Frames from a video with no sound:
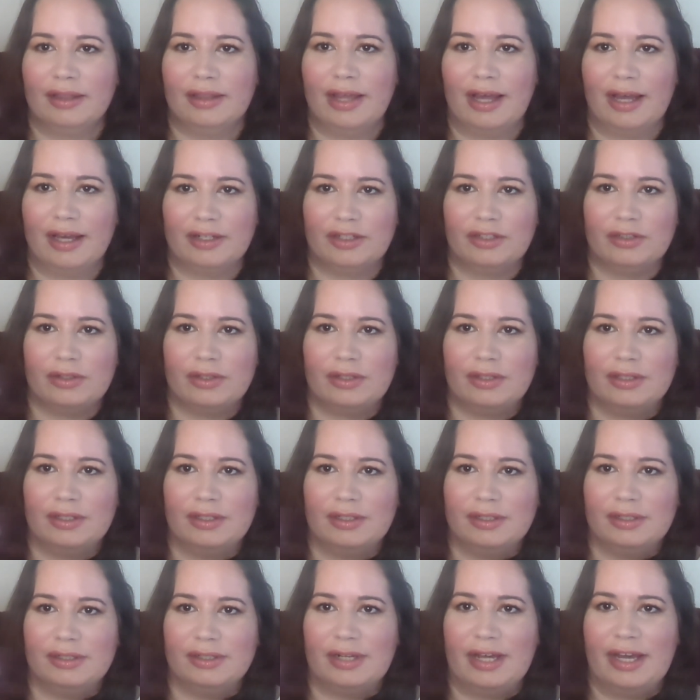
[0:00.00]
I took
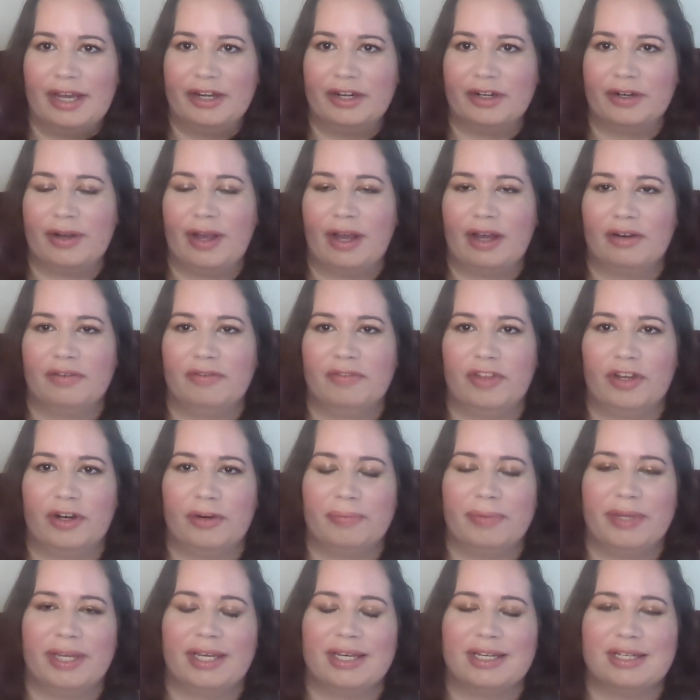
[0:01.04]
the liner out of there
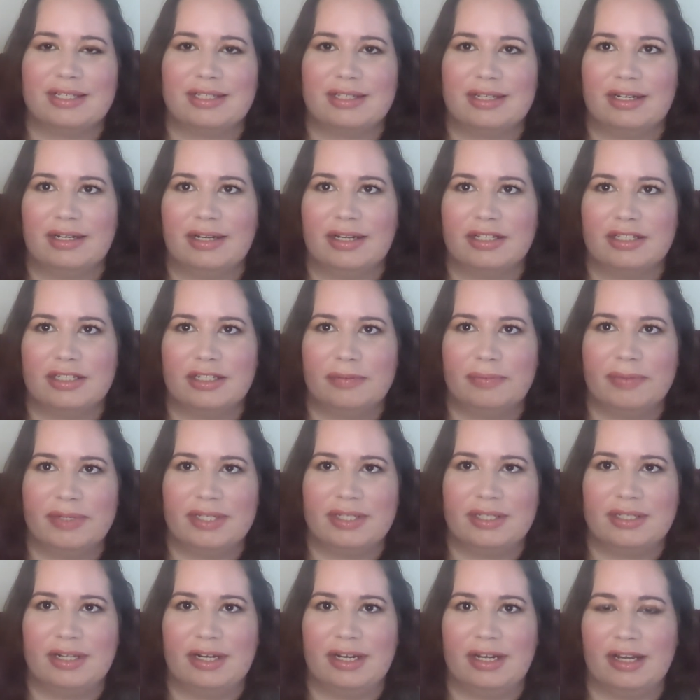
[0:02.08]
because it needs to be
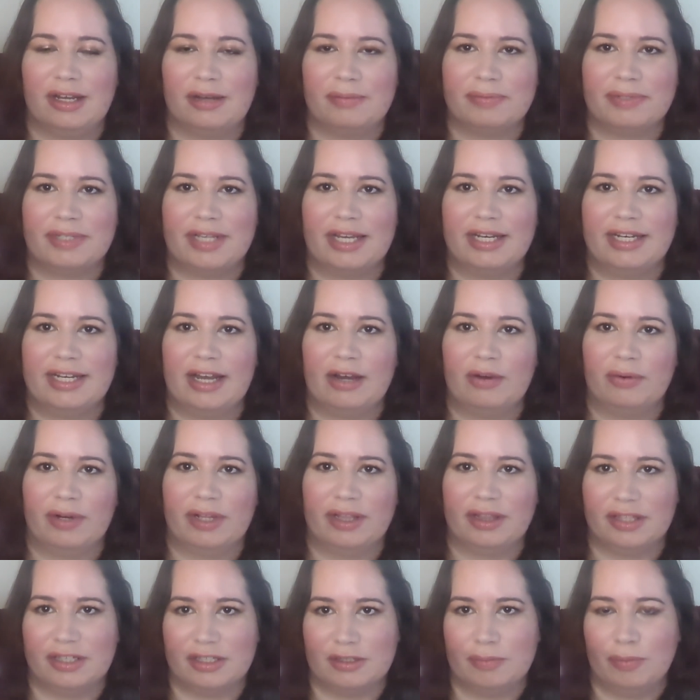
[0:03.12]
sitting upside down
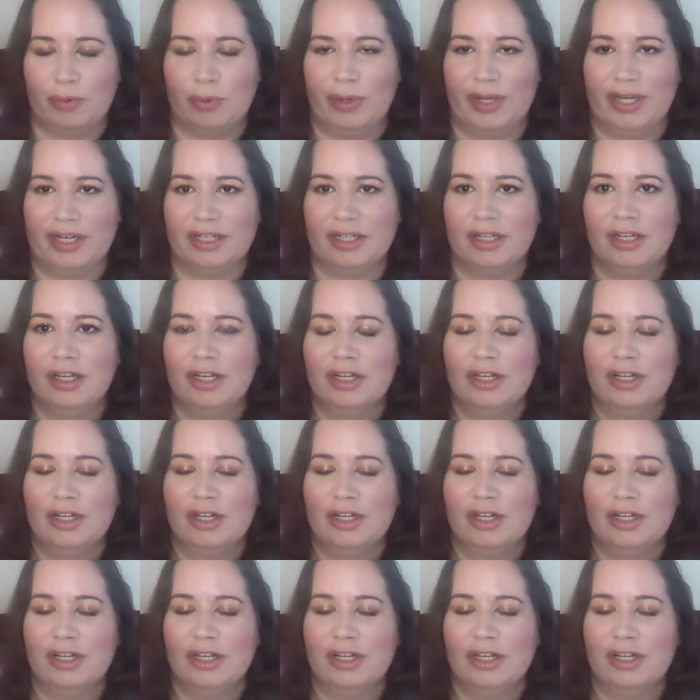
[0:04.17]
at this point.